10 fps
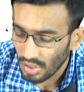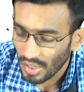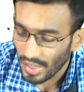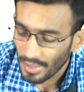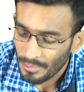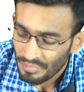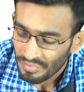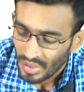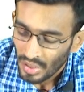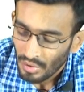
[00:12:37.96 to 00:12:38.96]
correct.
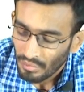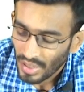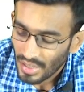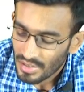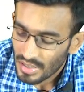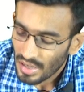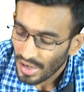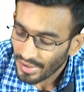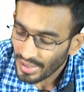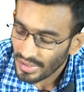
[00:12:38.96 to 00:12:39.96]
We can just
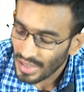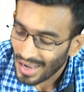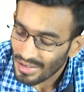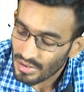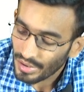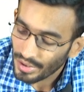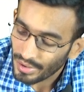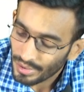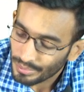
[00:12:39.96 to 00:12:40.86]
read the answer here.